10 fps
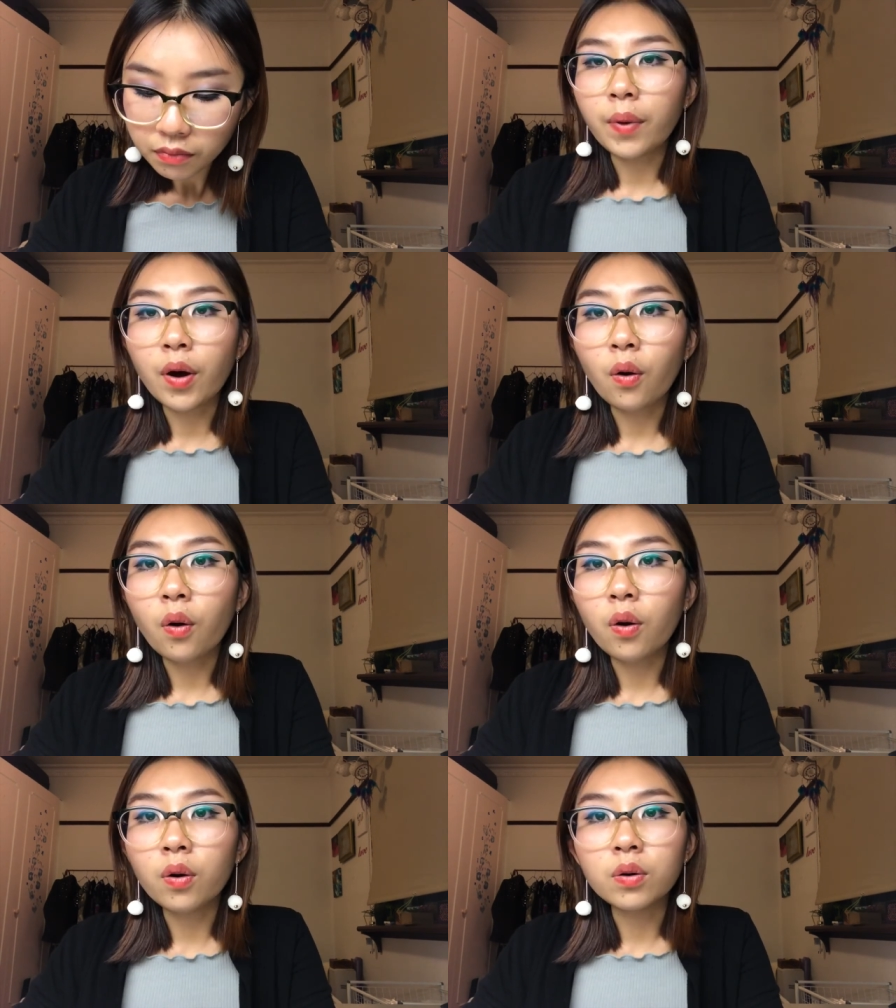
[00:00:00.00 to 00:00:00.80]
we're
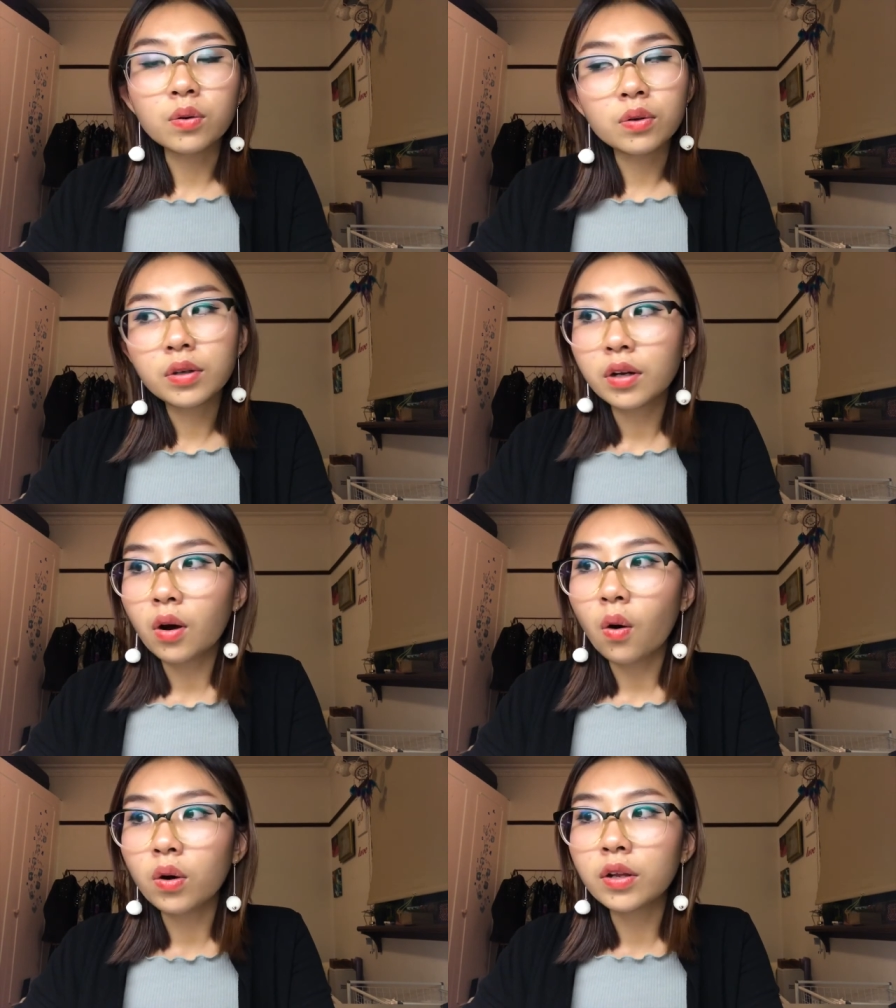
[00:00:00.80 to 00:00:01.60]
all
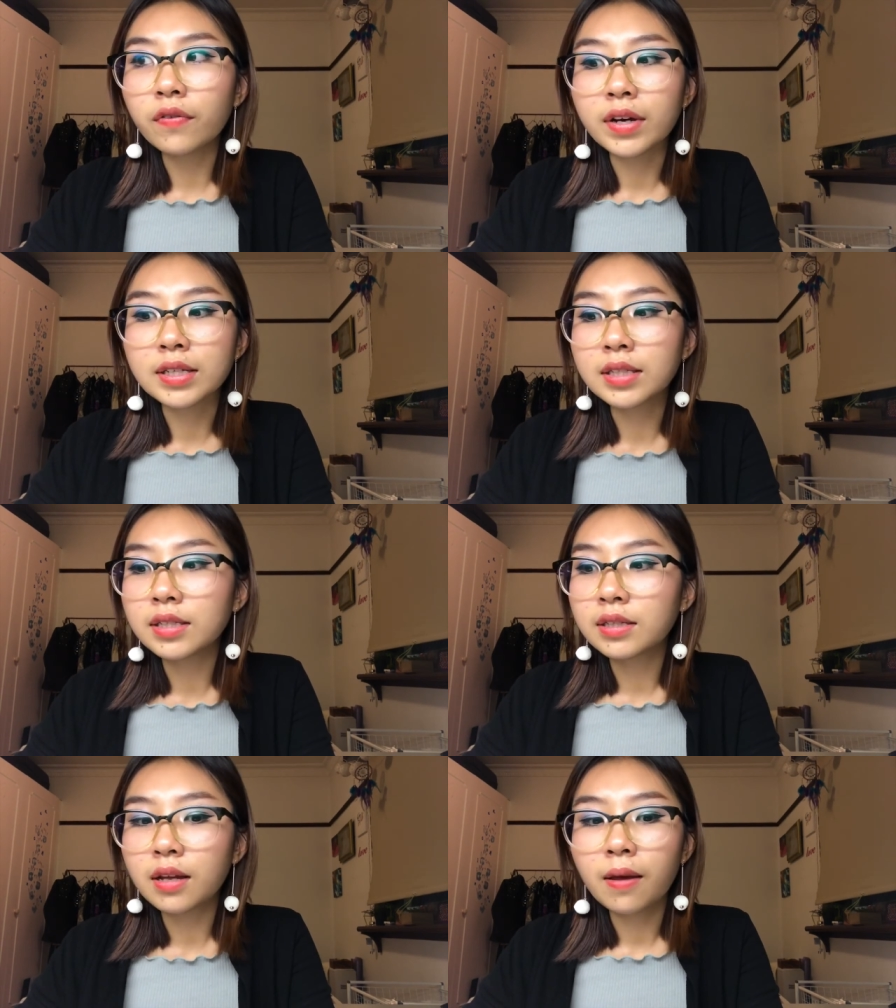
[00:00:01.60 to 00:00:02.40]
all of
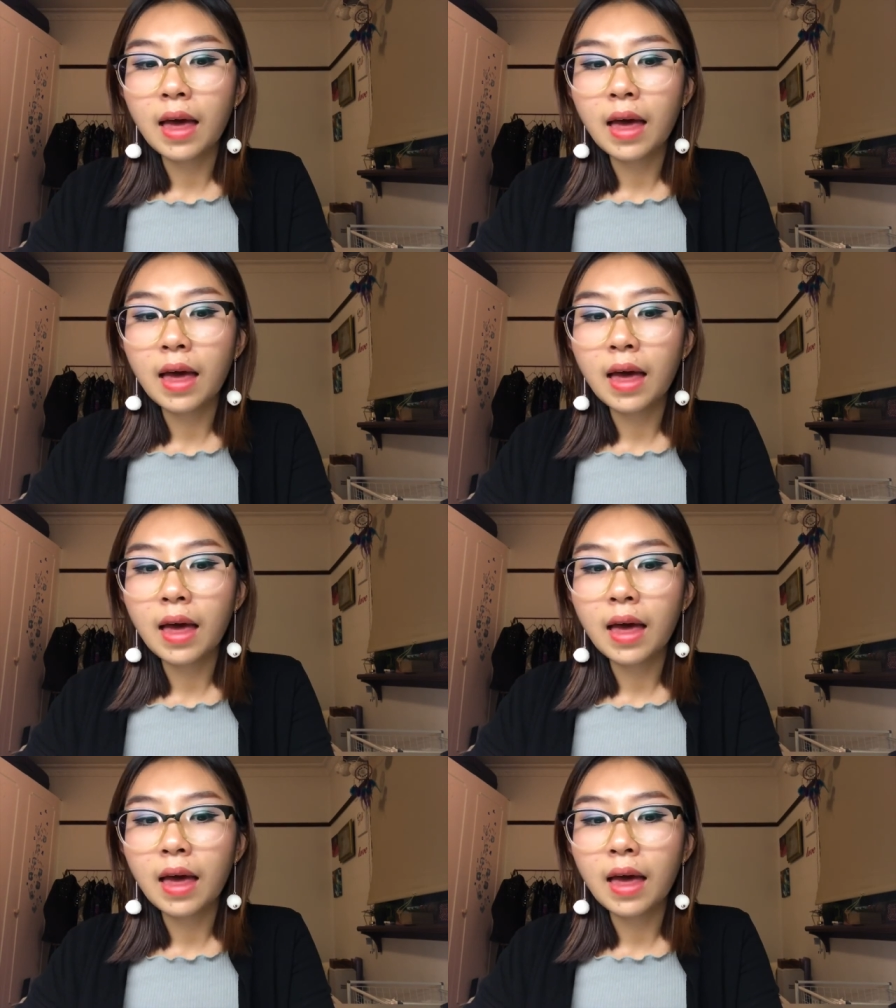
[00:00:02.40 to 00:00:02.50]
us